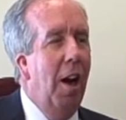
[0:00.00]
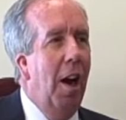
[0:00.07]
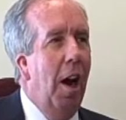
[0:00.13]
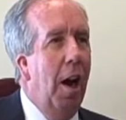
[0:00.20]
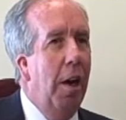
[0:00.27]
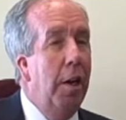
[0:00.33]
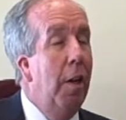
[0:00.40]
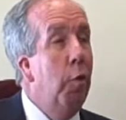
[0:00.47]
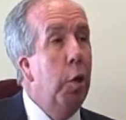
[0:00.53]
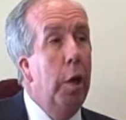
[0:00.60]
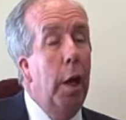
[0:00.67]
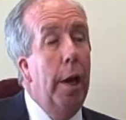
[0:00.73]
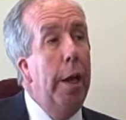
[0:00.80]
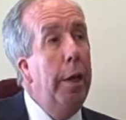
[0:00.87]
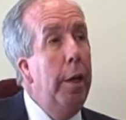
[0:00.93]
I never
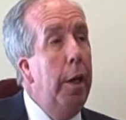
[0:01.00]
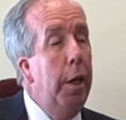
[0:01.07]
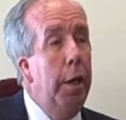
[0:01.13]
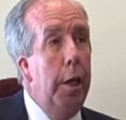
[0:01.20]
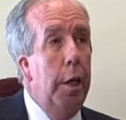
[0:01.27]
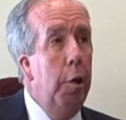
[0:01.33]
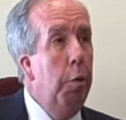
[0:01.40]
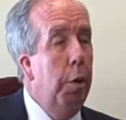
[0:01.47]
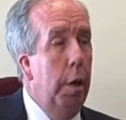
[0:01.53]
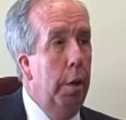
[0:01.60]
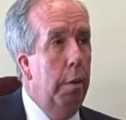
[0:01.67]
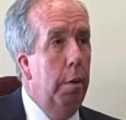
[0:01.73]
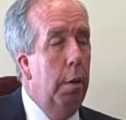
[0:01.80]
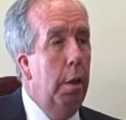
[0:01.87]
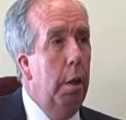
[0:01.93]
thought I'd need to use it.
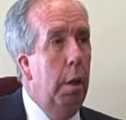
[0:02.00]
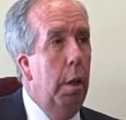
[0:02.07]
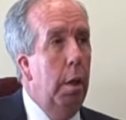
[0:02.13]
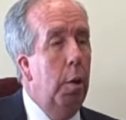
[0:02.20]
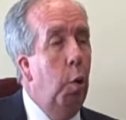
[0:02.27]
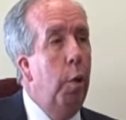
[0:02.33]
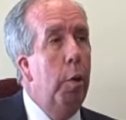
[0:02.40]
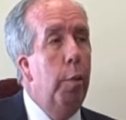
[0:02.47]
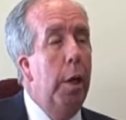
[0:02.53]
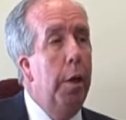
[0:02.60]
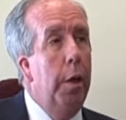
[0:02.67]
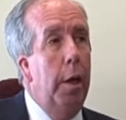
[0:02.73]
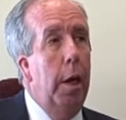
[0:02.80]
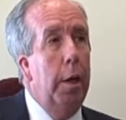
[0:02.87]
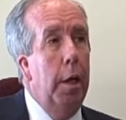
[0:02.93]
The only
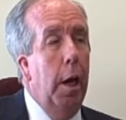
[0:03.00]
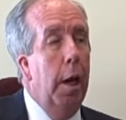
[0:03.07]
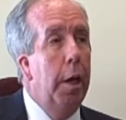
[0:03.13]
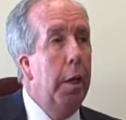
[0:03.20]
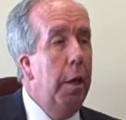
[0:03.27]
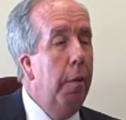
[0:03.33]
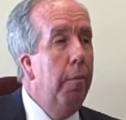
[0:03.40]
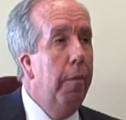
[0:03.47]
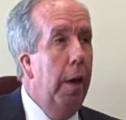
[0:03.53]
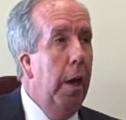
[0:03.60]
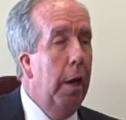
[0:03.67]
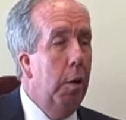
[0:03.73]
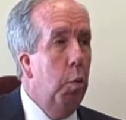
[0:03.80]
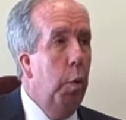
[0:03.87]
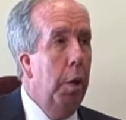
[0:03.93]
reason I got it, in
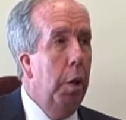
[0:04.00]
fact, was